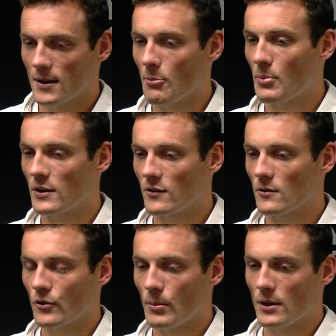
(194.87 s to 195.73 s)
that best
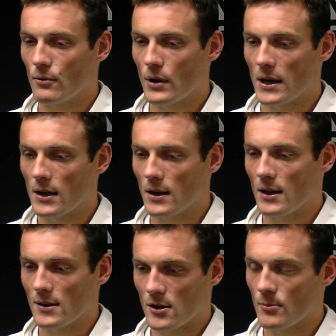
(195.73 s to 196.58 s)
suits me to run, and then